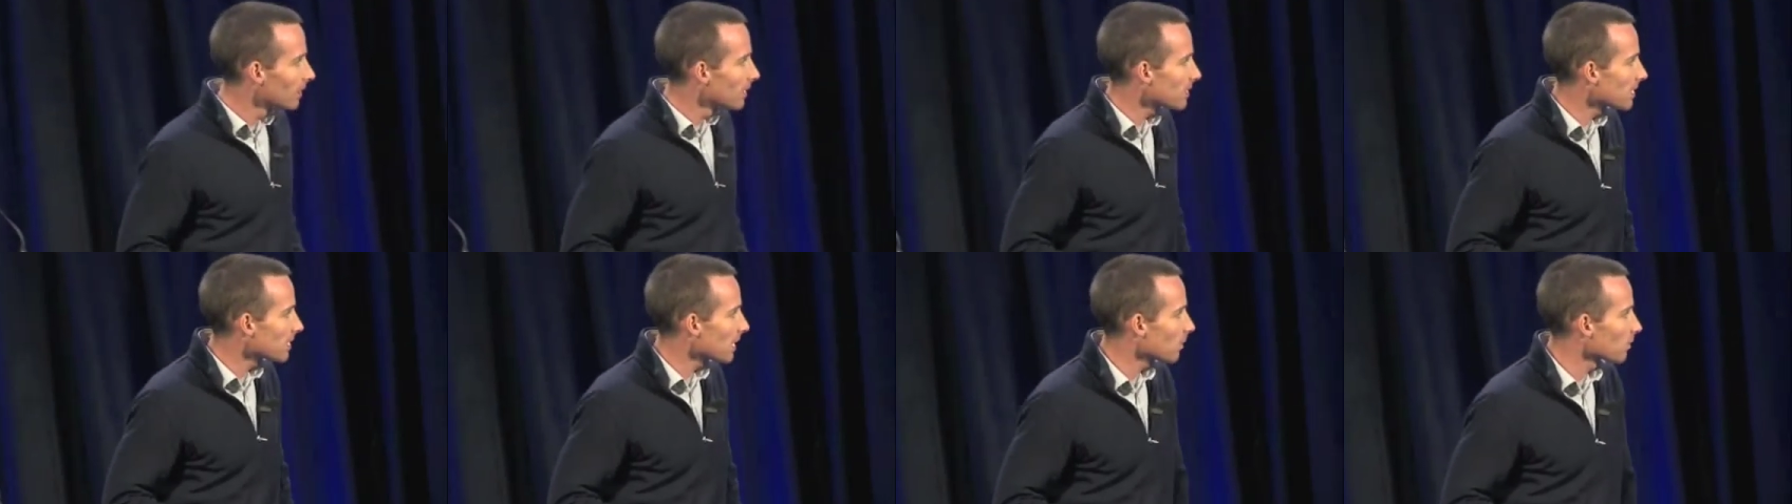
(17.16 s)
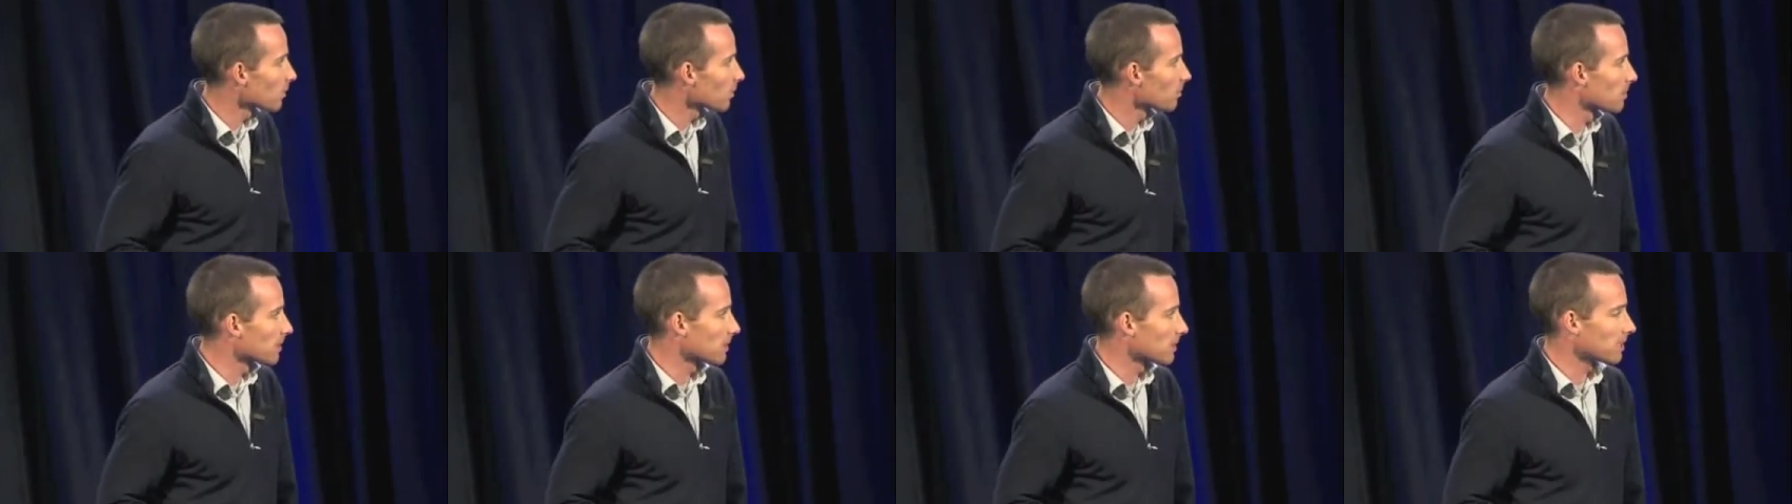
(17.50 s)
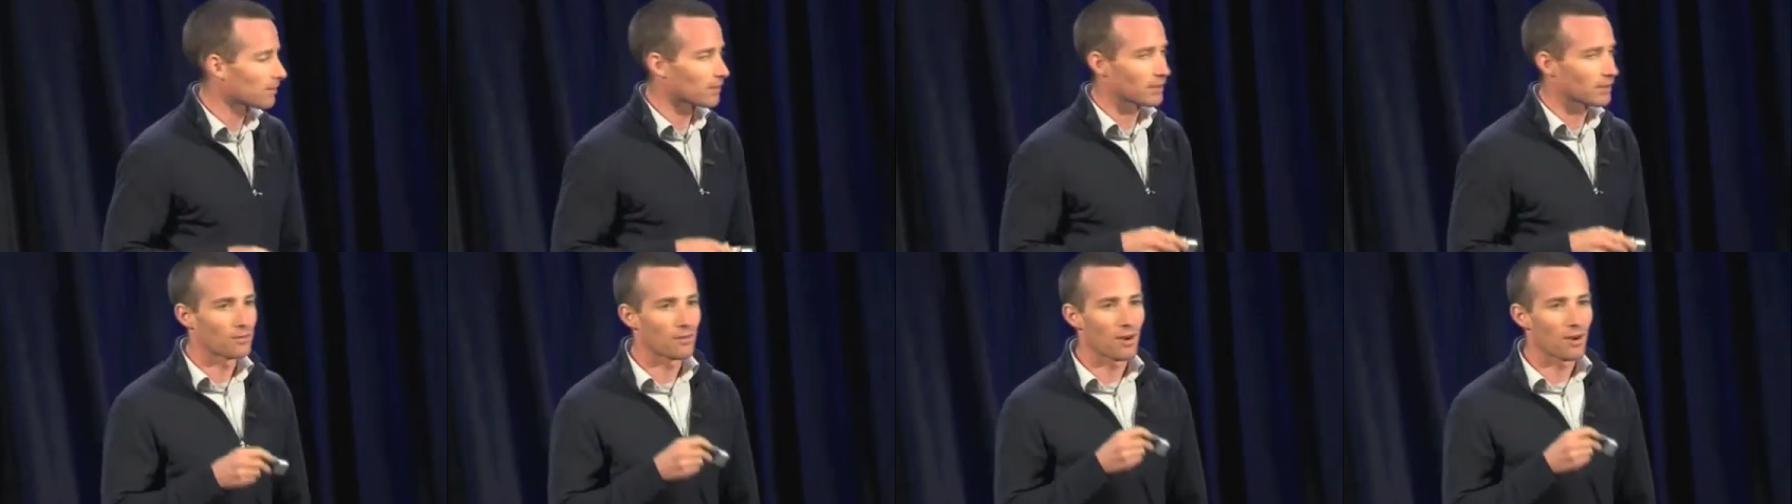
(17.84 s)
let's start with
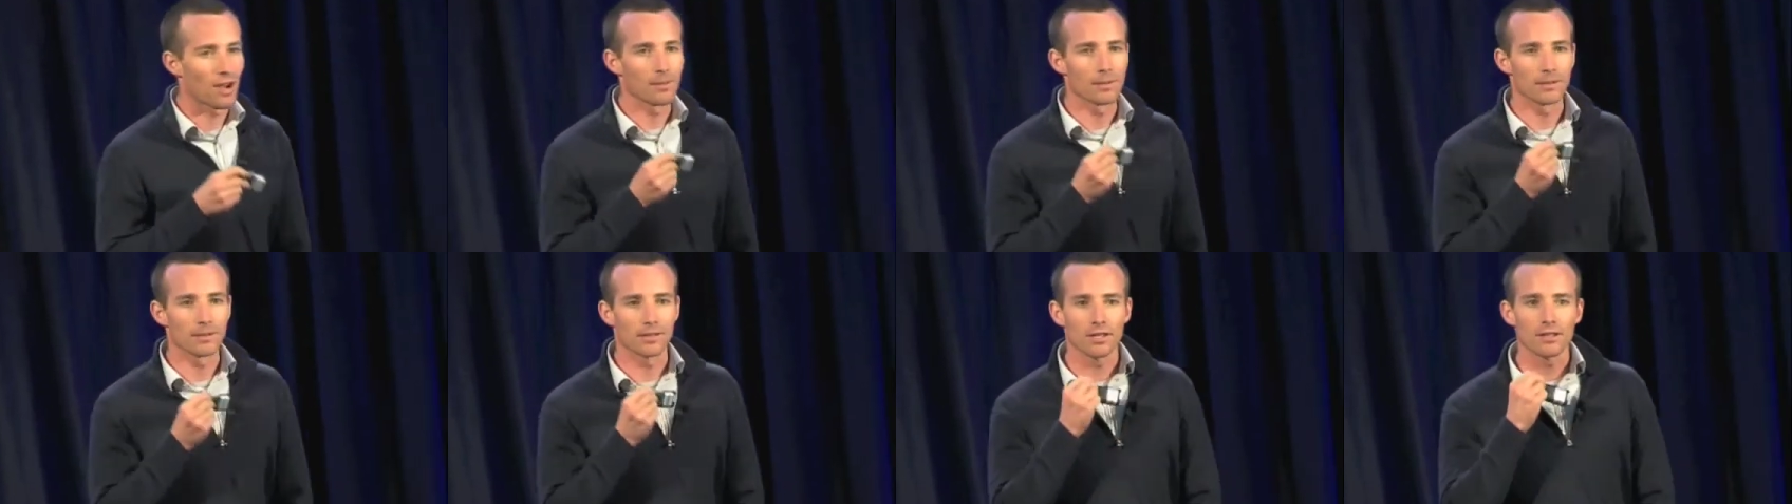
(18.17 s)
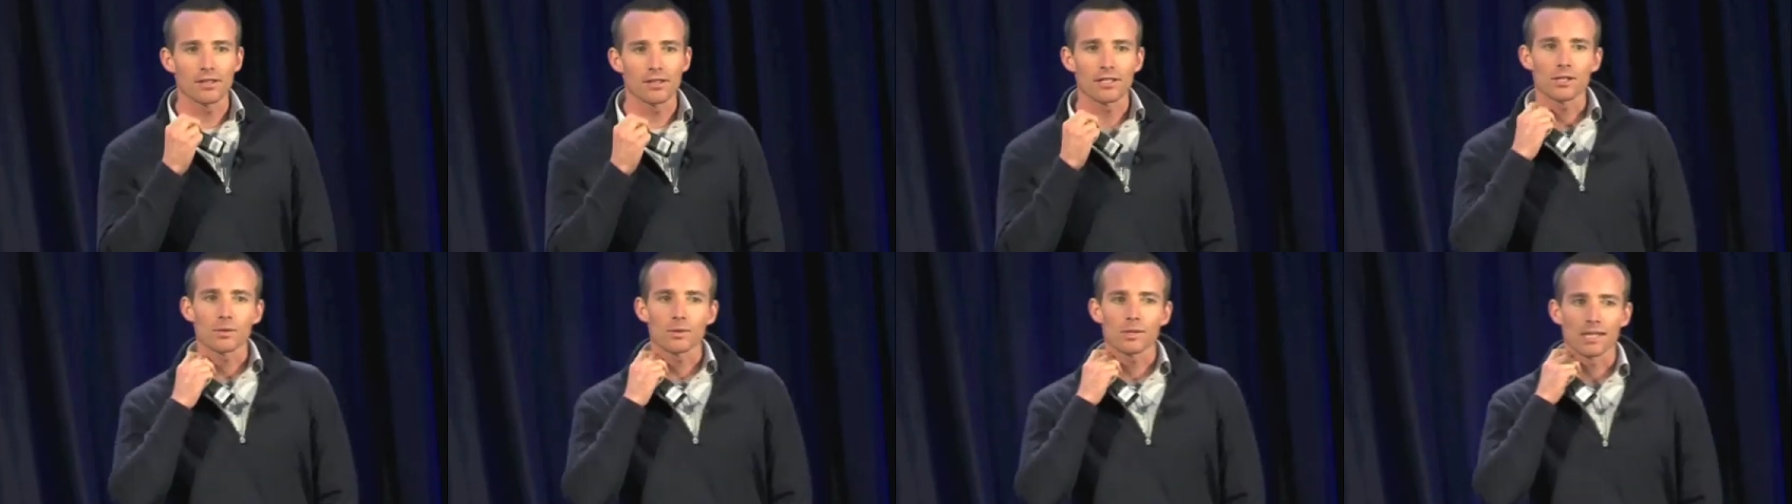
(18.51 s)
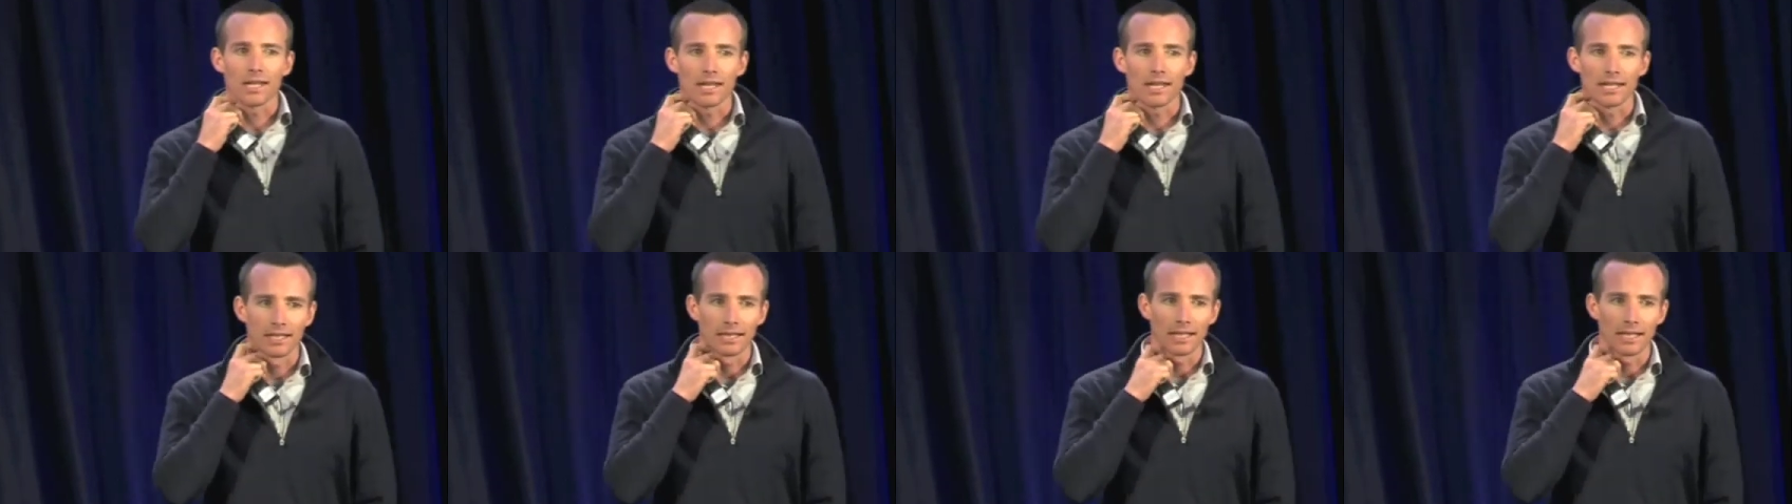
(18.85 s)
Pacific Fibre. So this was
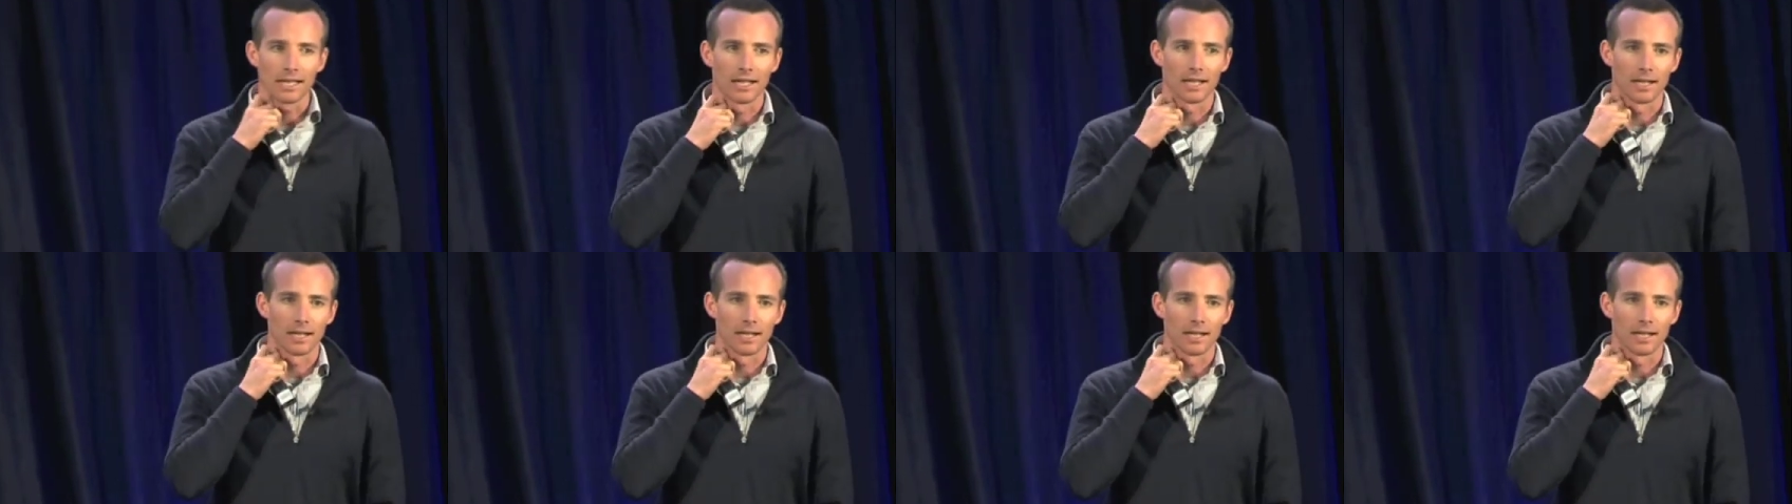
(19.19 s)
a